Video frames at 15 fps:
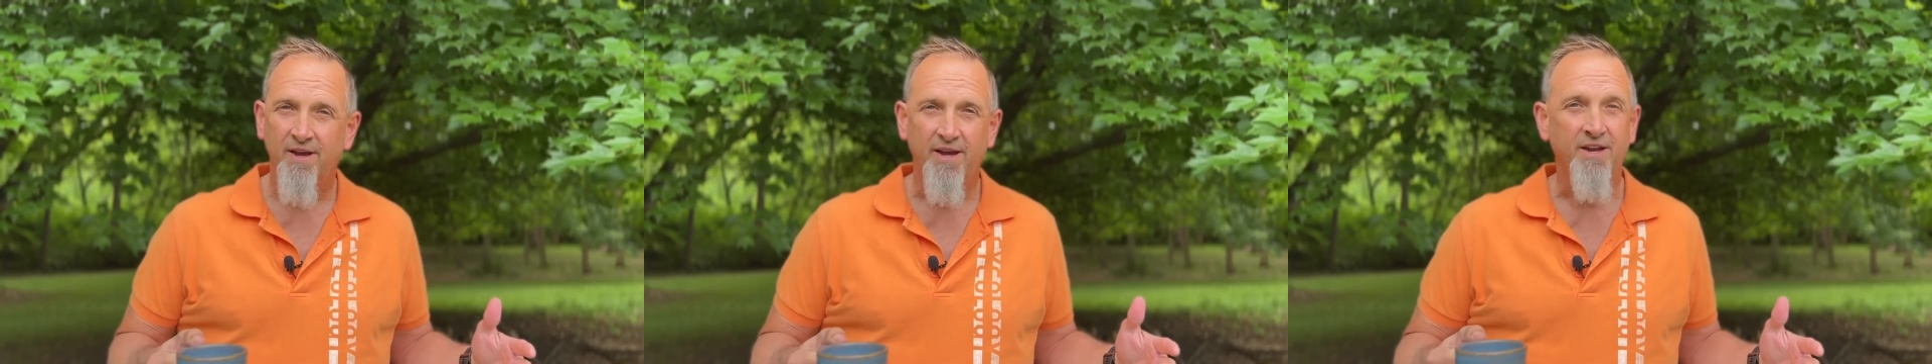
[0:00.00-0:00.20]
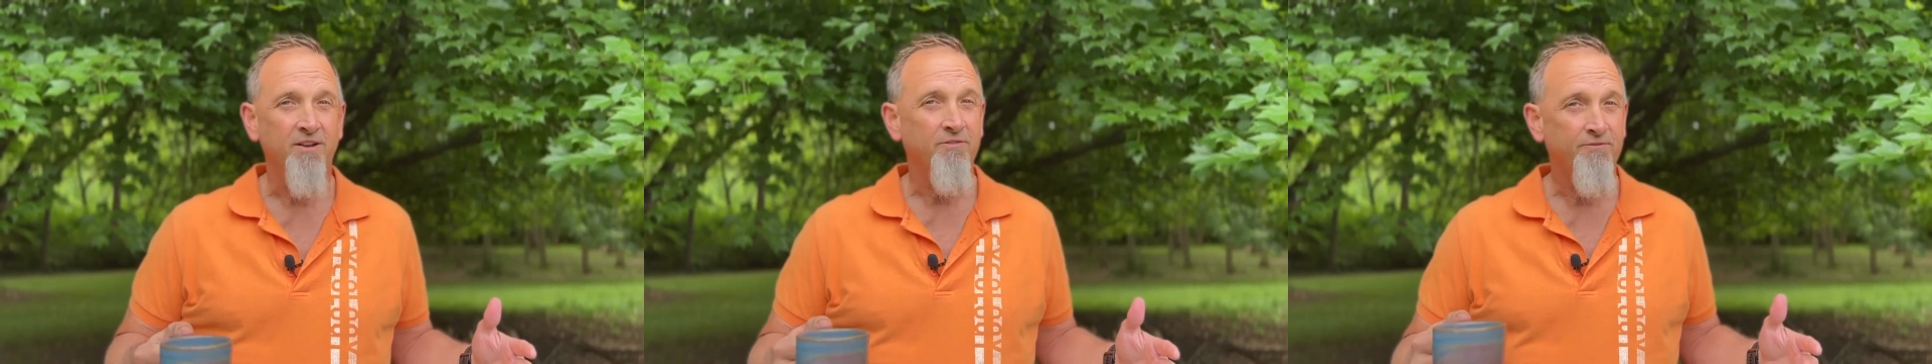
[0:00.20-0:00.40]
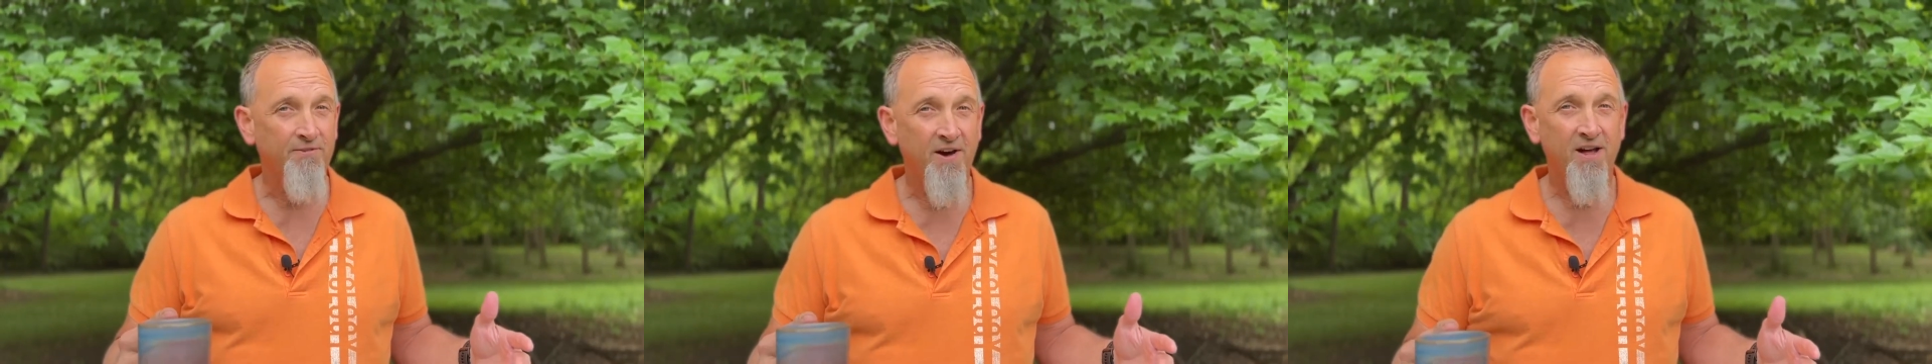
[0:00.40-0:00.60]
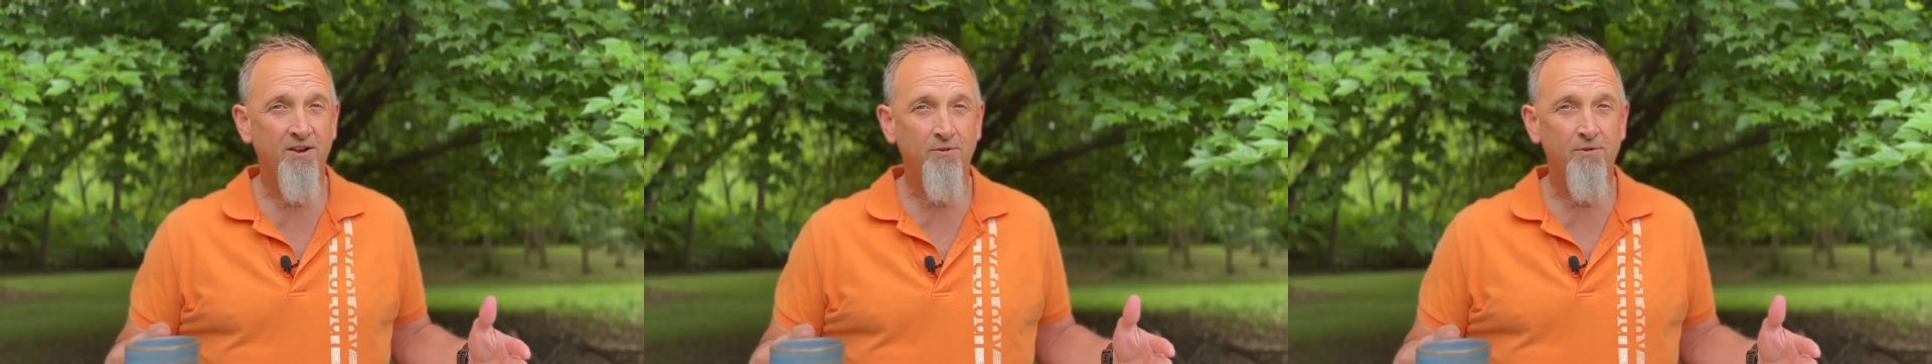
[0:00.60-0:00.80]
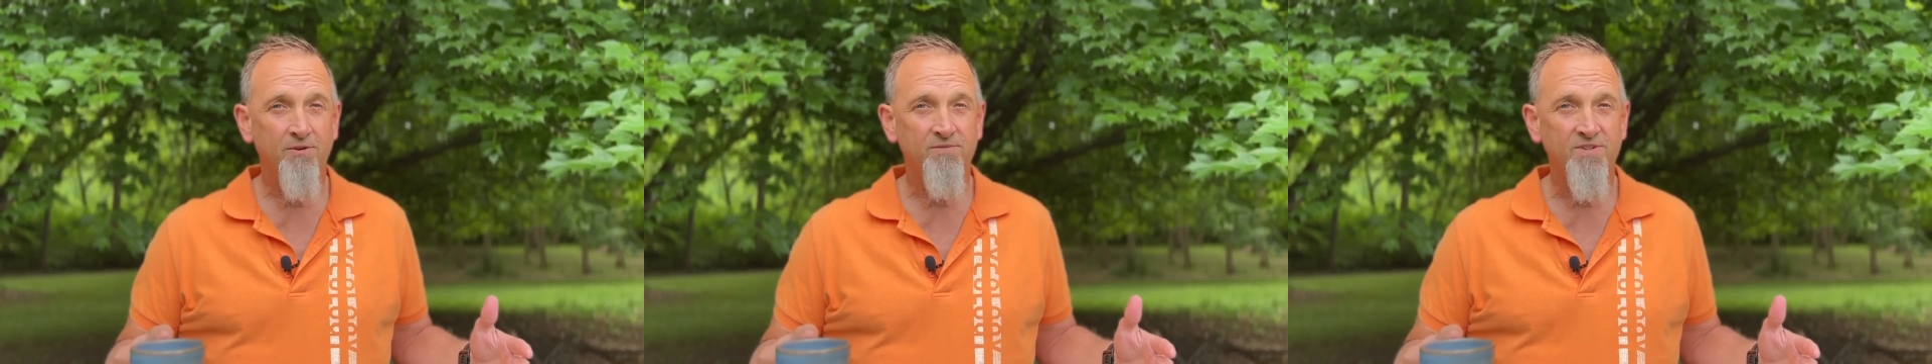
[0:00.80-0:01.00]
and a
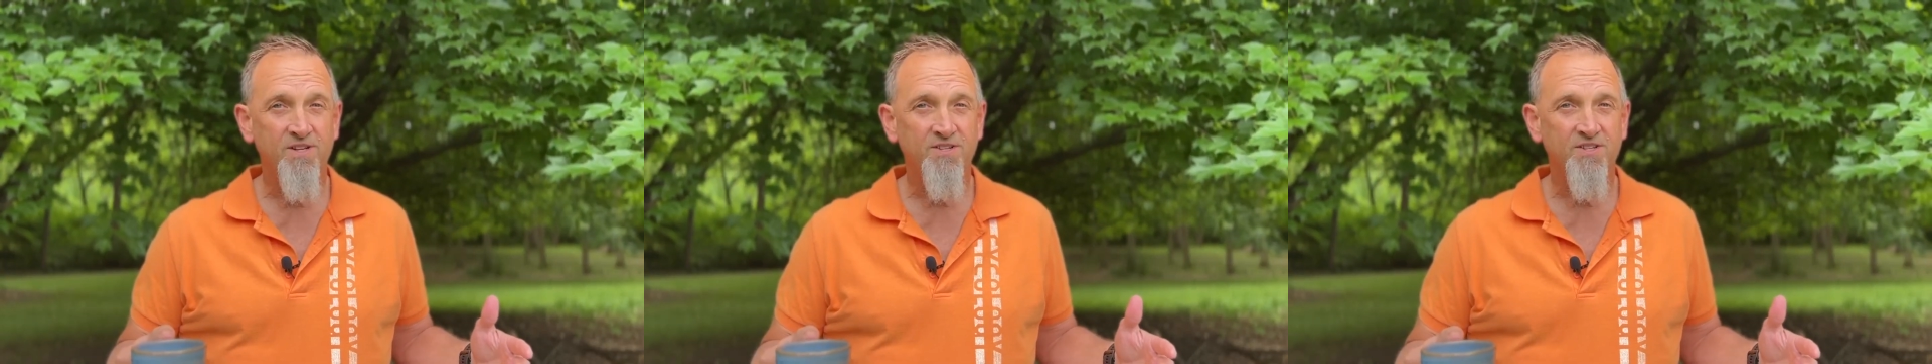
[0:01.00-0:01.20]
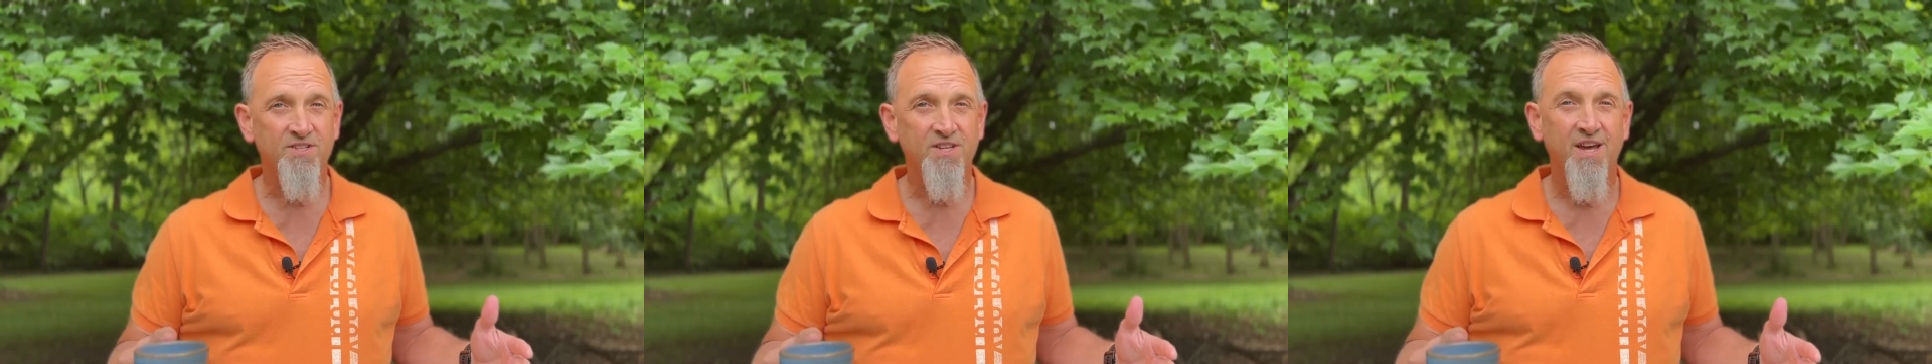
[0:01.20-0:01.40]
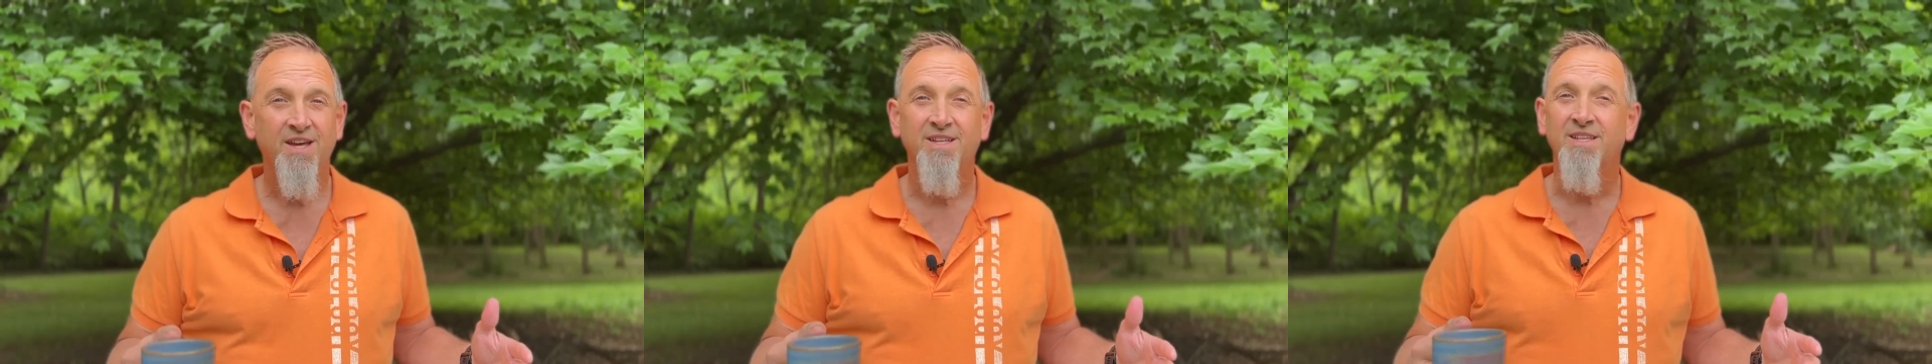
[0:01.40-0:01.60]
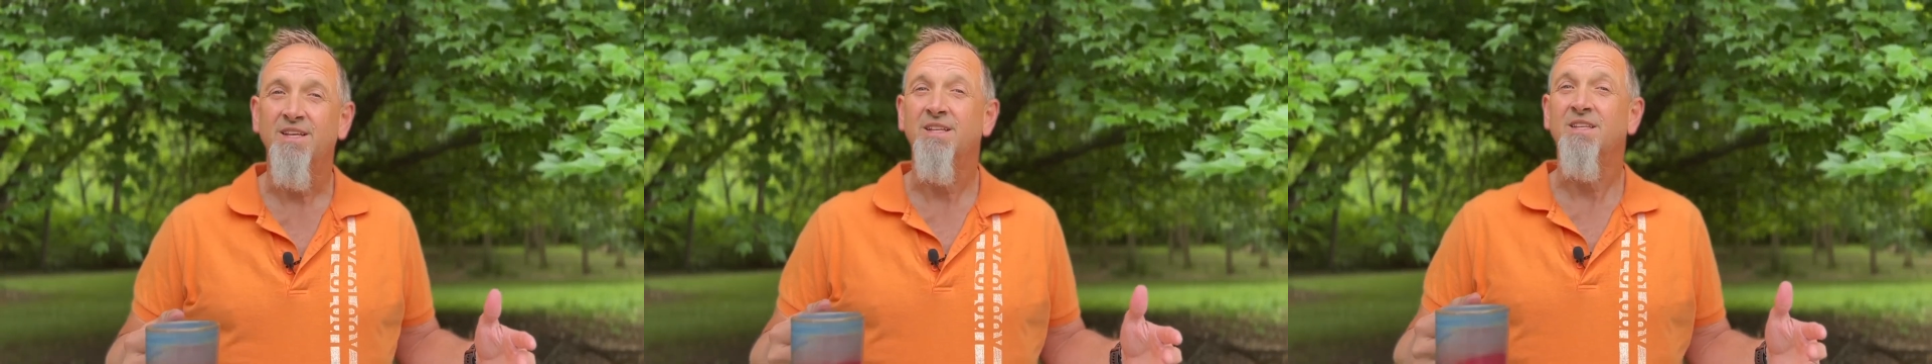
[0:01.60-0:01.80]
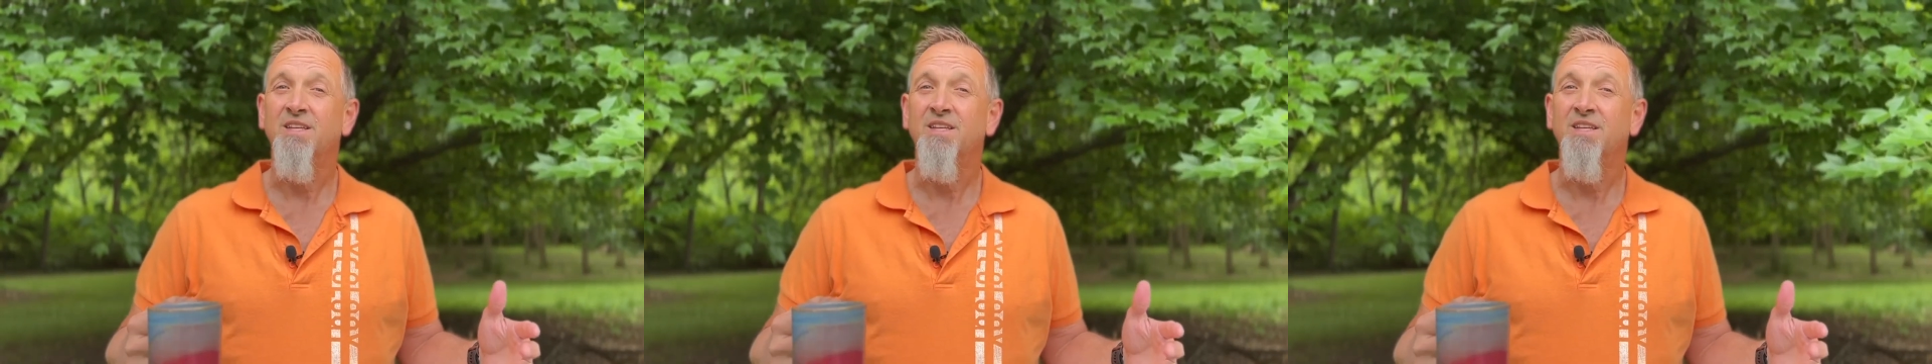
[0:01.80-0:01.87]
follower of Jesus that